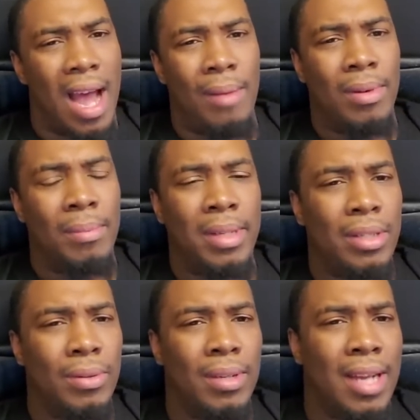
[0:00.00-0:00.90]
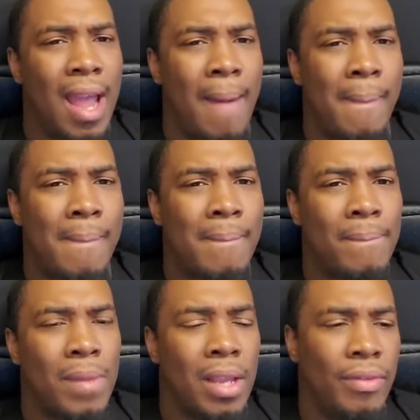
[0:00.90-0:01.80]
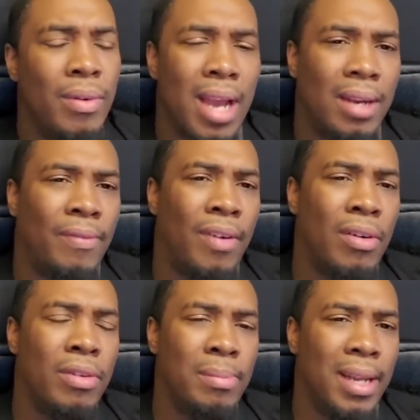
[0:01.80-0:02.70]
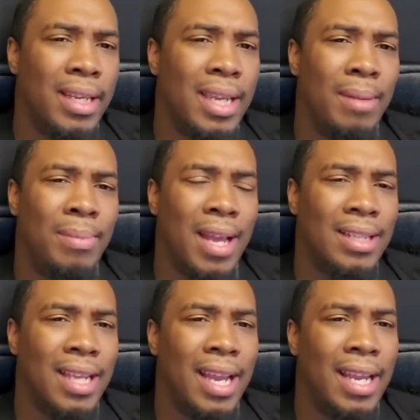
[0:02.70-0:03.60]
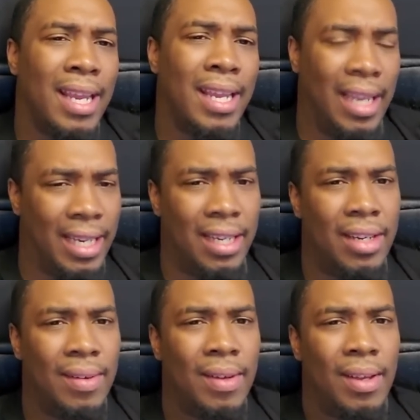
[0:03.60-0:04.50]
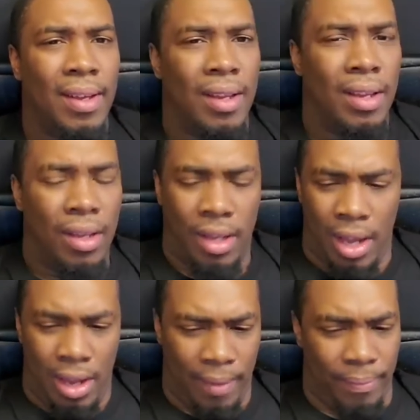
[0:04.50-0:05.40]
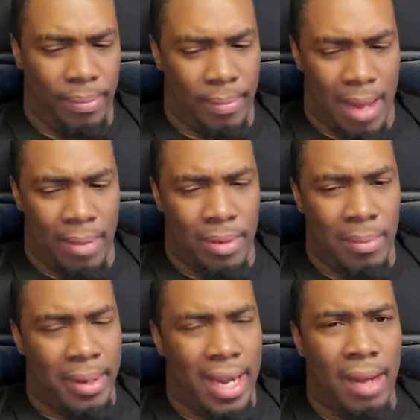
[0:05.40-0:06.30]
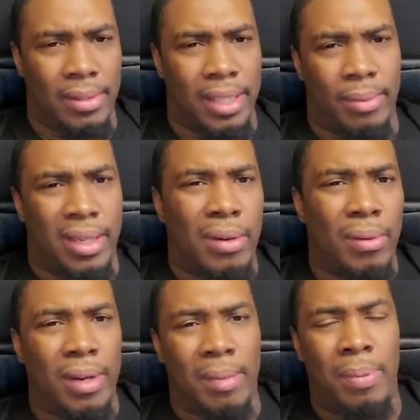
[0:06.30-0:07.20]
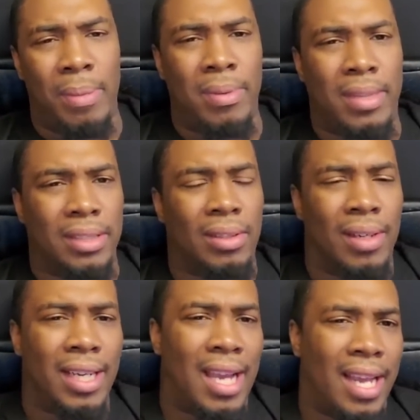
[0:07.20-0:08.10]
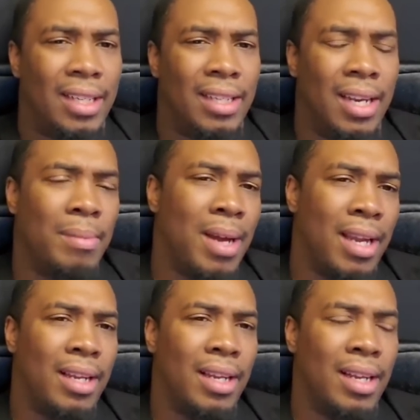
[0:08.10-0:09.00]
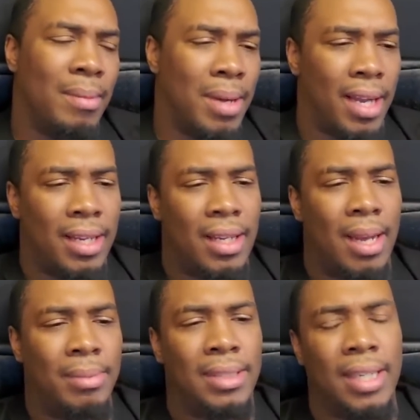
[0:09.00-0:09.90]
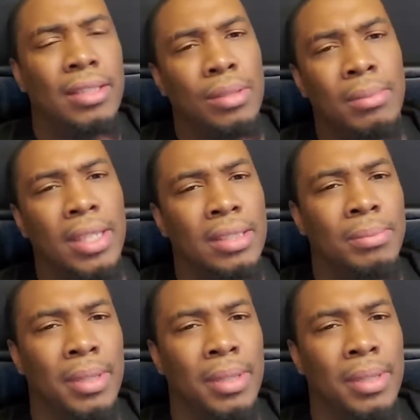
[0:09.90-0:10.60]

I wouldn't be doing that. If you got a phone, you better keep that thing hidden. I want to be out there recording people because all they got, I'm saying too much.